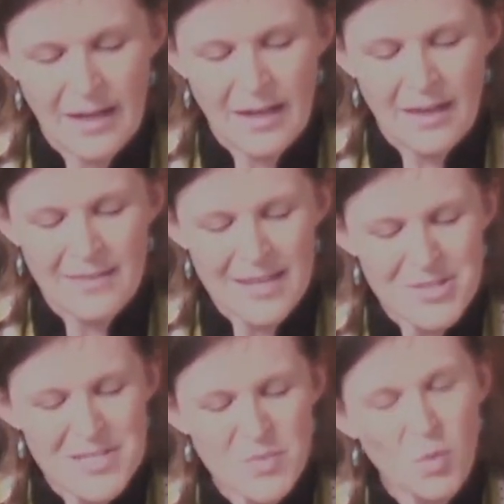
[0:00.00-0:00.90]
They
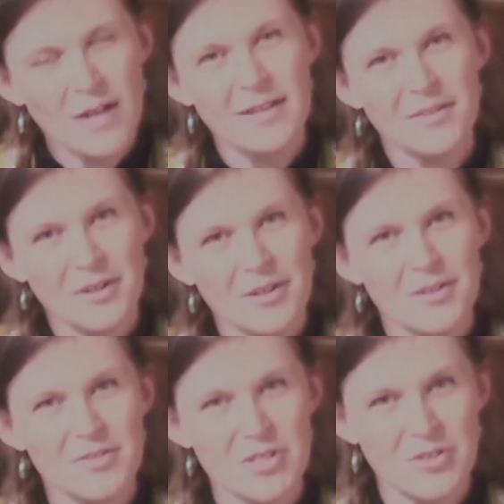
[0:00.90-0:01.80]
just wanted her
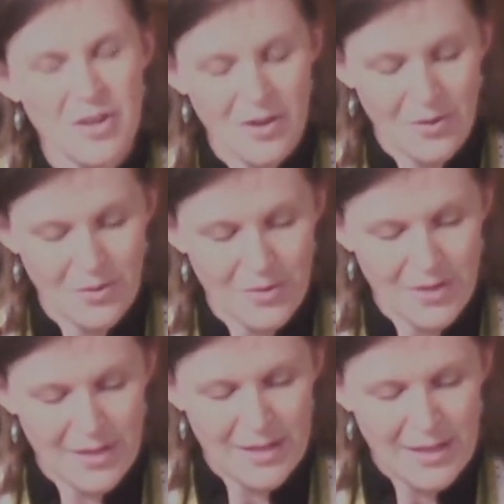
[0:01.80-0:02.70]
to know
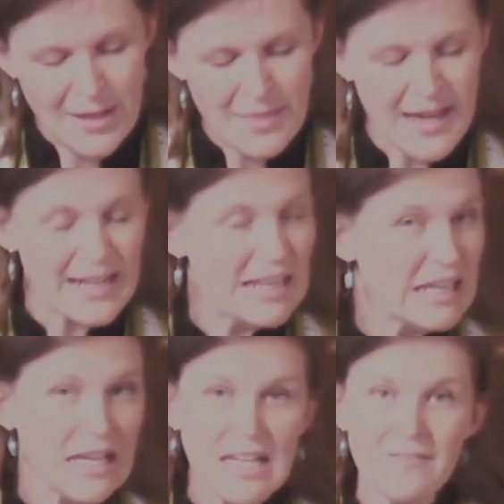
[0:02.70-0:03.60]
that
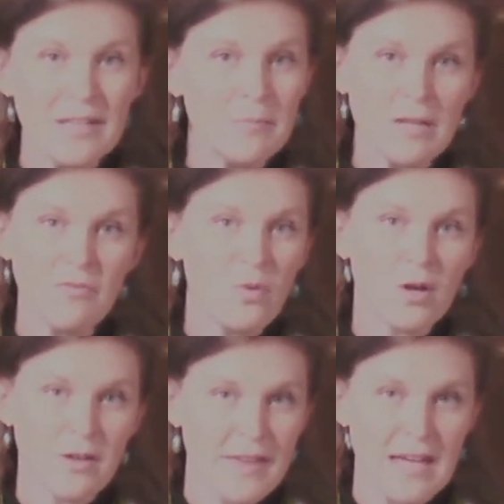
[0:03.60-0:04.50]
even
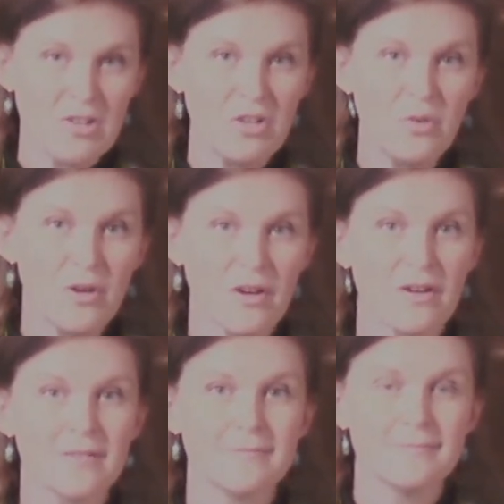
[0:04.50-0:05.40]
before they knew
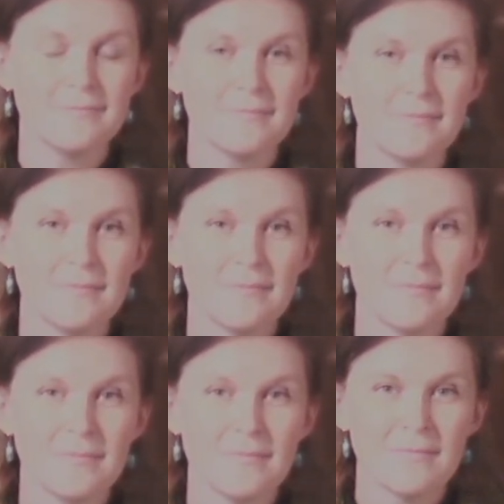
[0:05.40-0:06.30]
her,
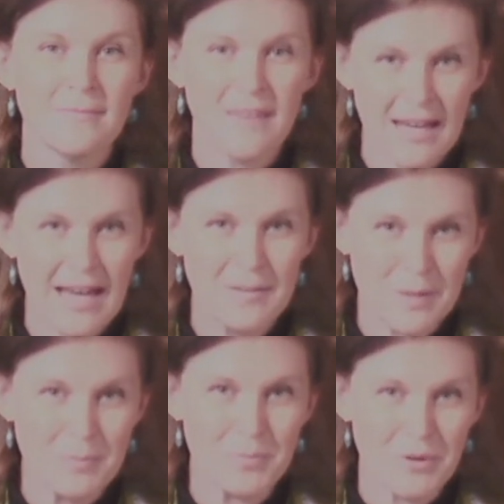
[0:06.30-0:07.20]
they had
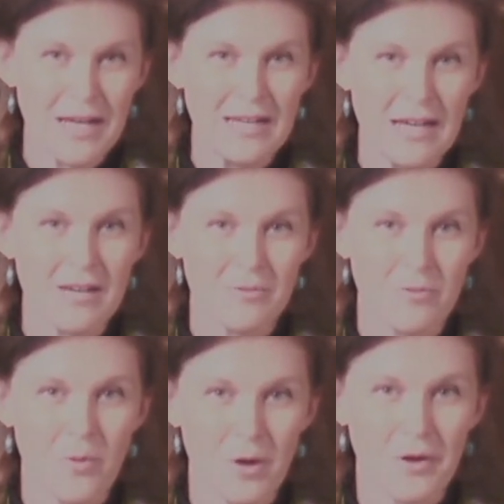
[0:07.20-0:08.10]
been praying
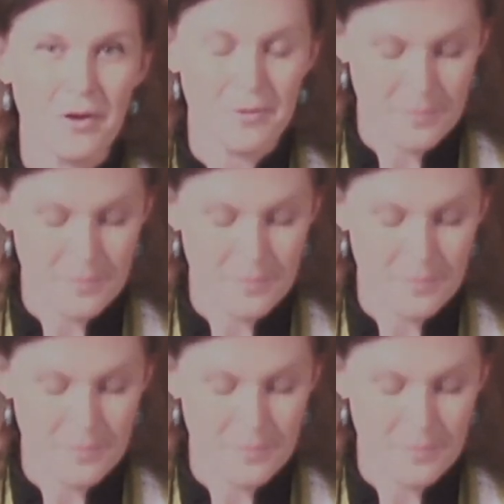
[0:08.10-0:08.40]
for her.